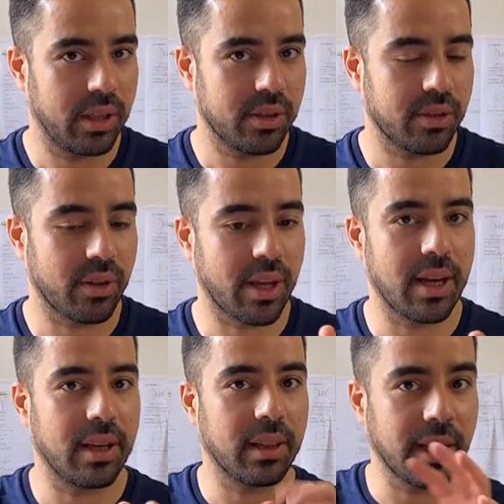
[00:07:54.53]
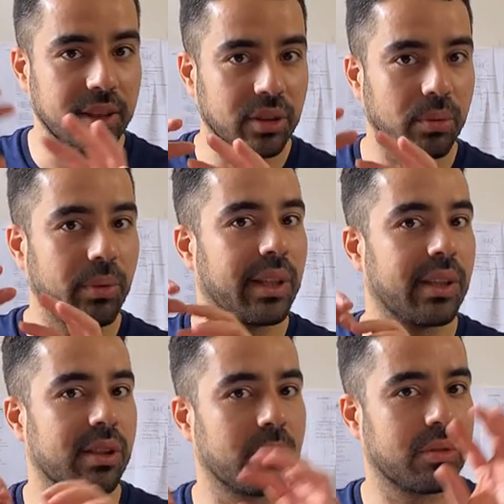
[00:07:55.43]
So that later we
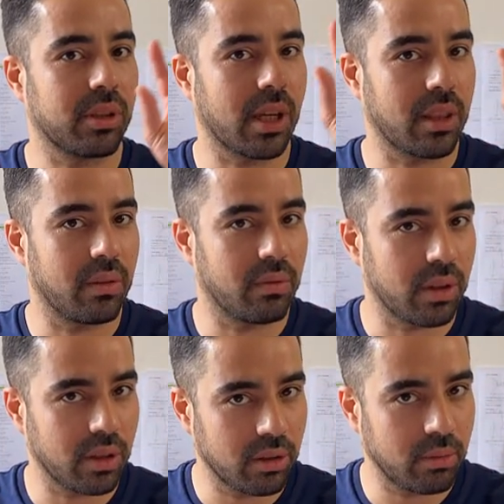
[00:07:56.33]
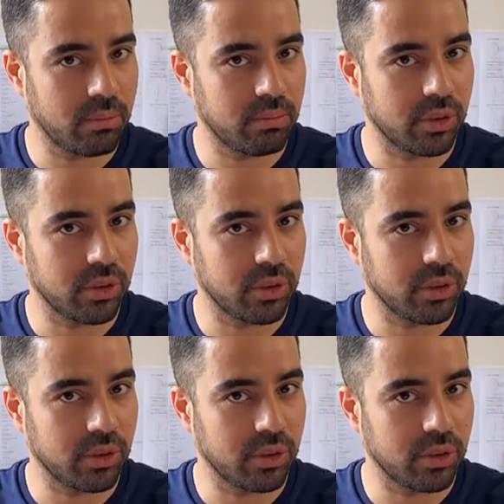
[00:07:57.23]
can subtract the volume,